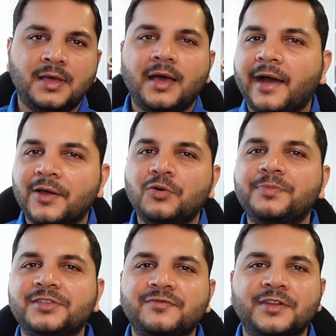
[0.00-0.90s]
I hope
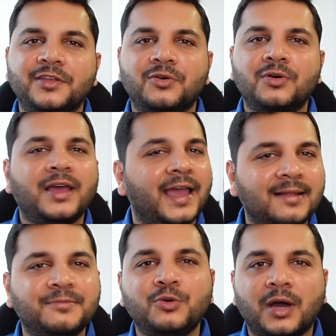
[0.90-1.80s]
this video
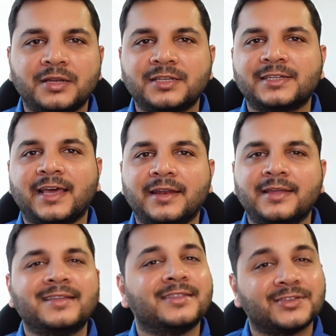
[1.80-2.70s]
helped you understand
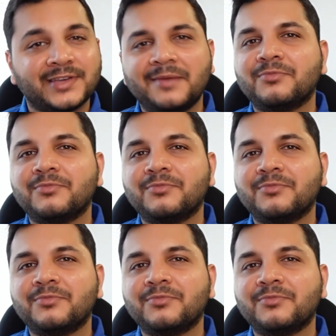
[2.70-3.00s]
the site